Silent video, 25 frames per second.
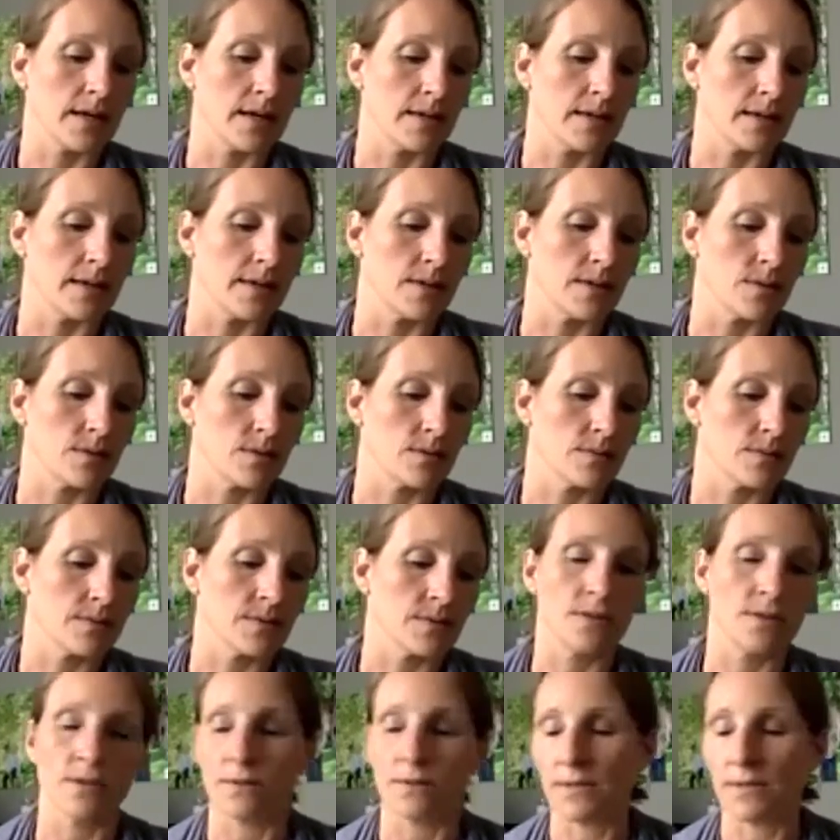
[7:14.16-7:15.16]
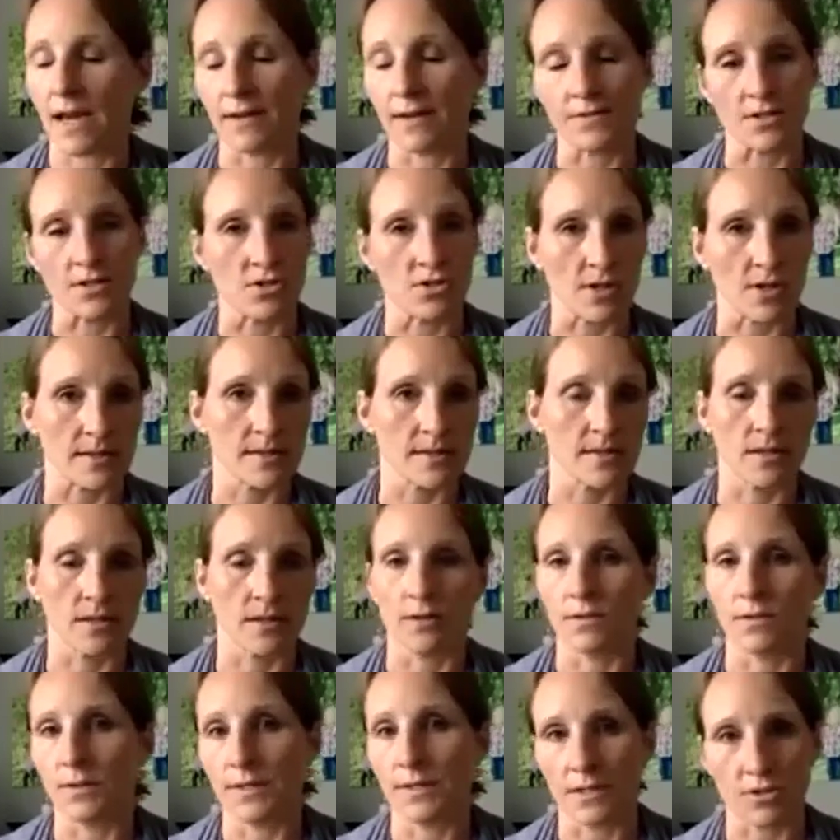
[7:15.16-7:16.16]
You don't have to just go to a
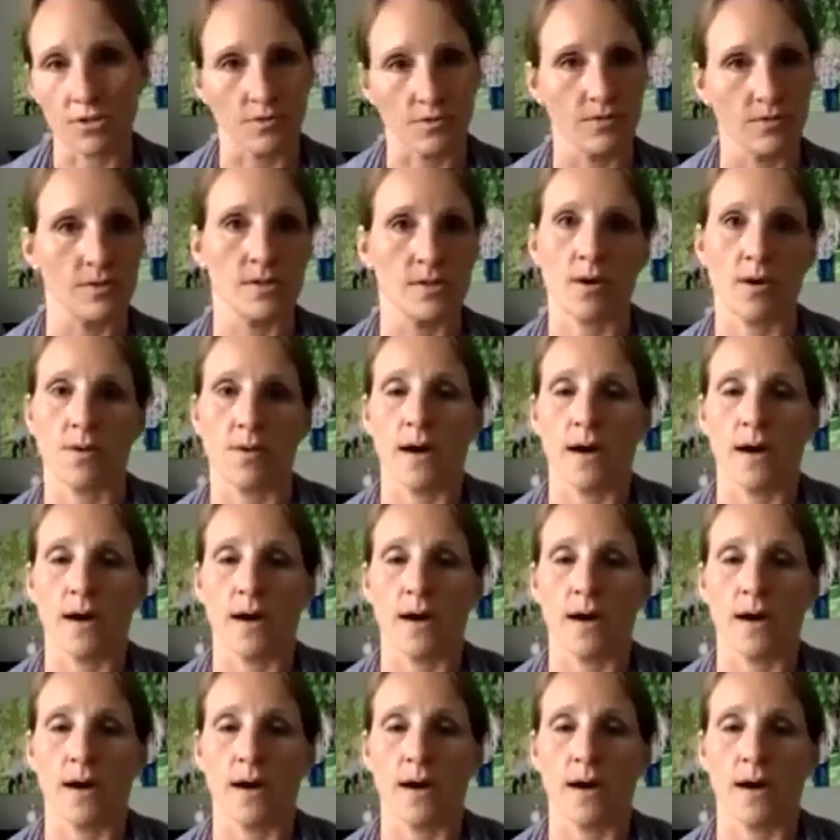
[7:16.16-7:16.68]
natural foods co-op